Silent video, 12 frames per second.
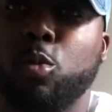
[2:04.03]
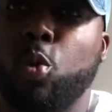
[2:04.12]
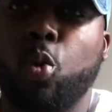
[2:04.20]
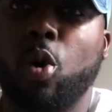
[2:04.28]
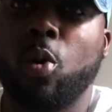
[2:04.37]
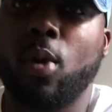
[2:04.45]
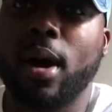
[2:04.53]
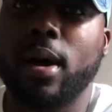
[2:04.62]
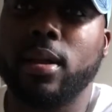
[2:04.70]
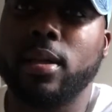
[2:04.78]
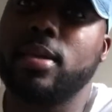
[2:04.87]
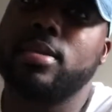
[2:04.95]

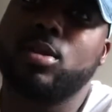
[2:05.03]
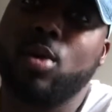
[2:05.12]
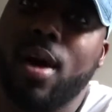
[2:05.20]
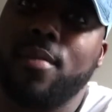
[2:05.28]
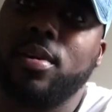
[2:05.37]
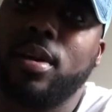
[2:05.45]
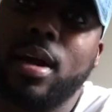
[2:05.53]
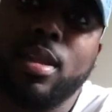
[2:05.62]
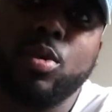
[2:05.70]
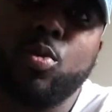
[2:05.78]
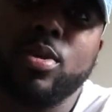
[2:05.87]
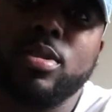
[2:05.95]
worldwide. And I still haven't
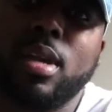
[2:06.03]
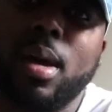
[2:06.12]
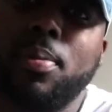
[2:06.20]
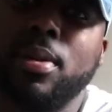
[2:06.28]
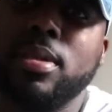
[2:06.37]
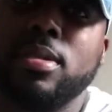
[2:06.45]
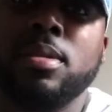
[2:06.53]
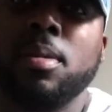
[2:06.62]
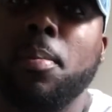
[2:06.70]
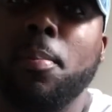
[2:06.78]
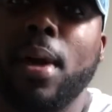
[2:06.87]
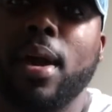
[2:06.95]
gotten the ones that I placed
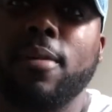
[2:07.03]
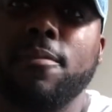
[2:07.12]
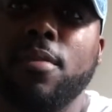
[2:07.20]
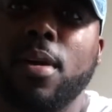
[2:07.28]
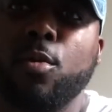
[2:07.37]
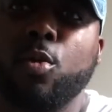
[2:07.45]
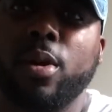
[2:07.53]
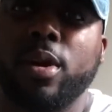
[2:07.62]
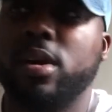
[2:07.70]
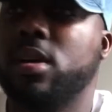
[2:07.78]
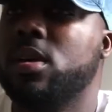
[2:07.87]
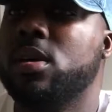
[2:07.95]
back in
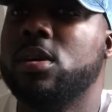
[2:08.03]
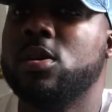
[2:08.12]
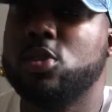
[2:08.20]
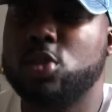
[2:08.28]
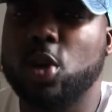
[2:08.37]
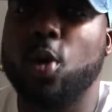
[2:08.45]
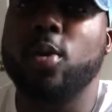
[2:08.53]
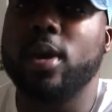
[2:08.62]
February. So,